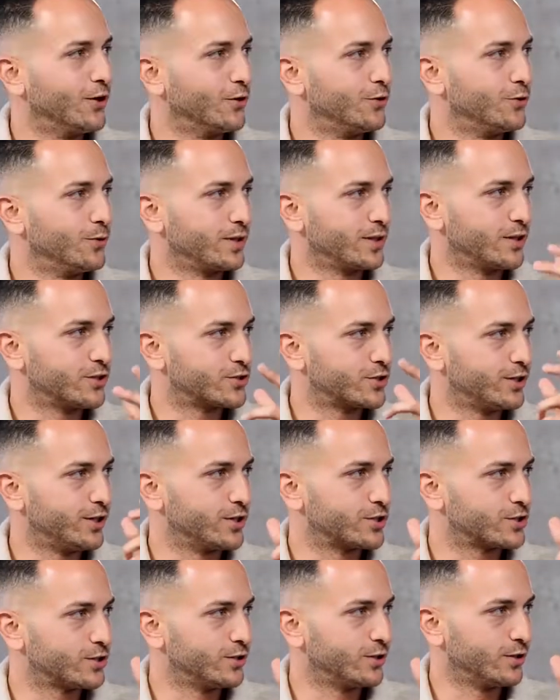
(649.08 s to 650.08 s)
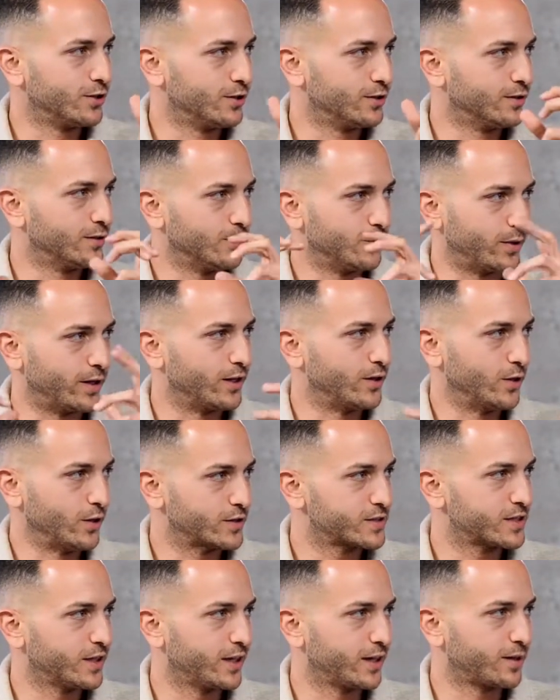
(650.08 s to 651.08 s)
doing the traditional, what it
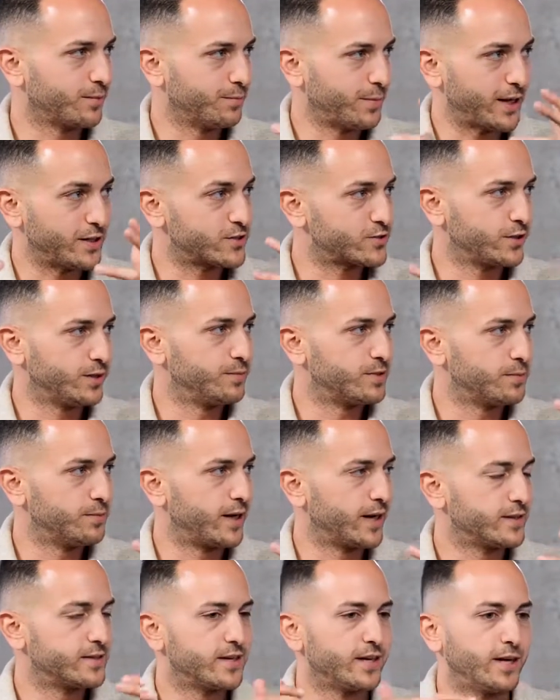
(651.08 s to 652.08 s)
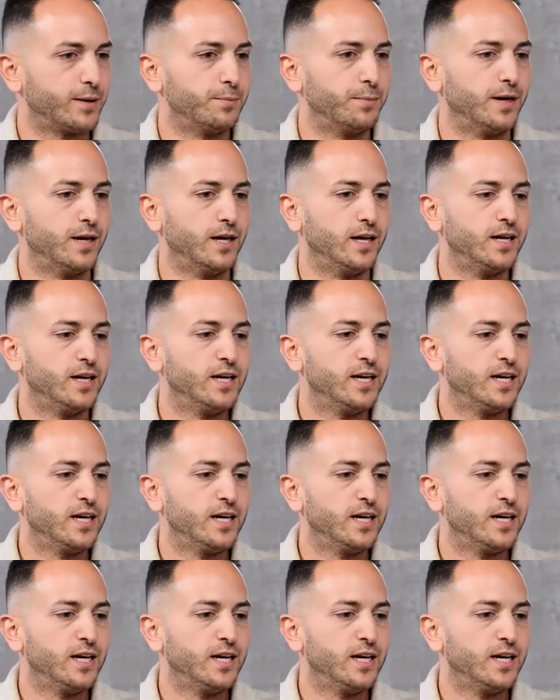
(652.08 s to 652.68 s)
looks like mainstream to meditate. But